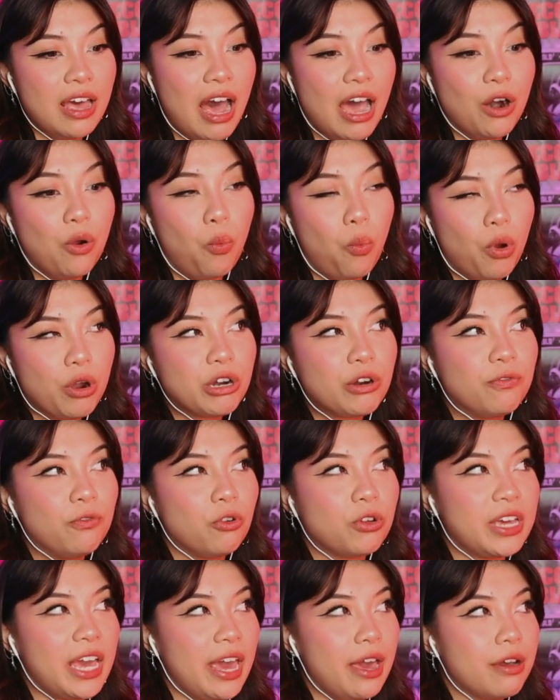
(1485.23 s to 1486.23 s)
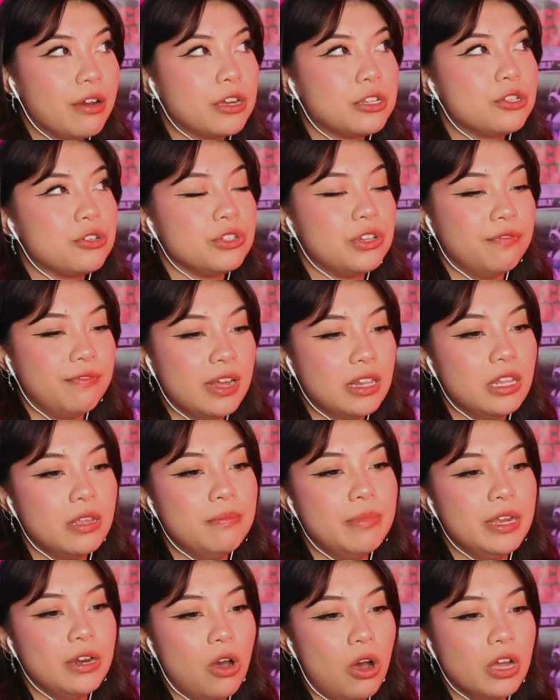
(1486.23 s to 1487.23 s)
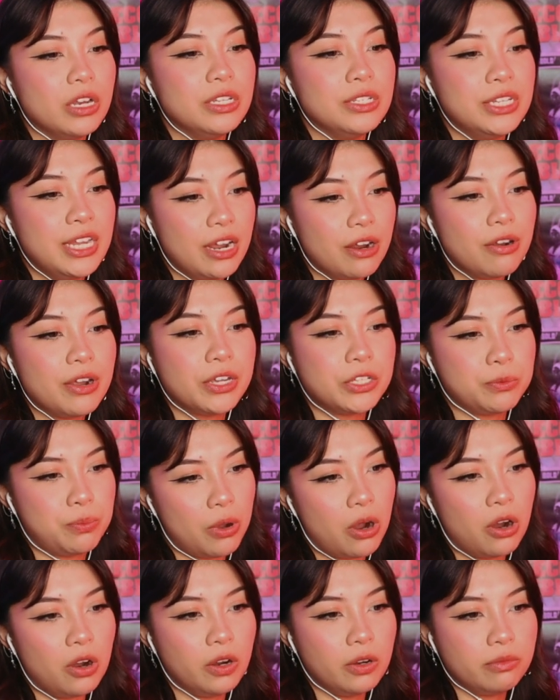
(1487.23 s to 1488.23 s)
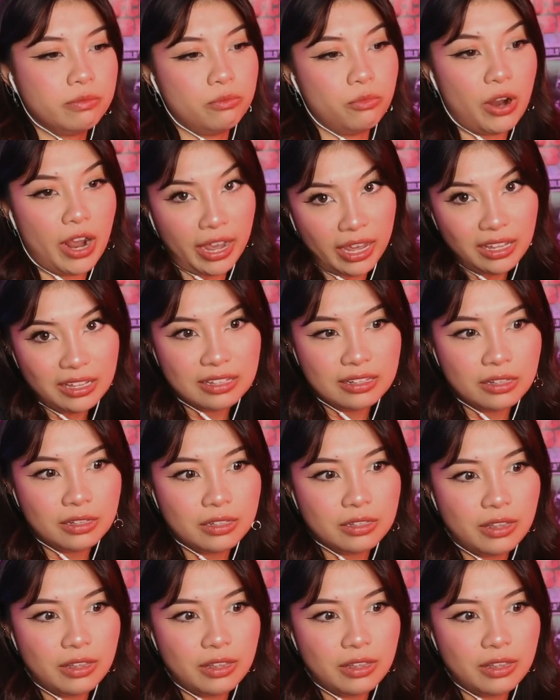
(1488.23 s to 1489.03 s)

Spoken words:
and a wonderful character development on Derek's part, right?